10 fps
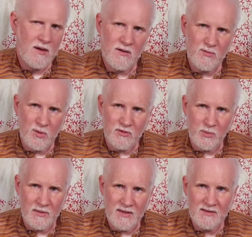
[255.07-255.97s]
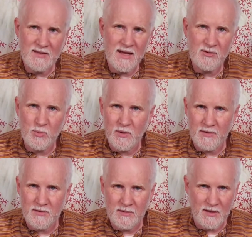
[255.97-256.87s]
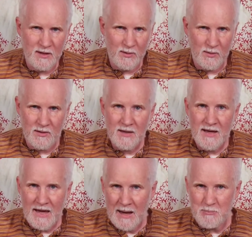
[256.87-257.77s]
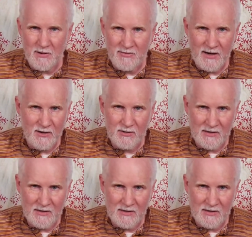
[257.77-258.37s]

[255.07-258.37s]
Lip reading: Of course, with these days, with amplifiers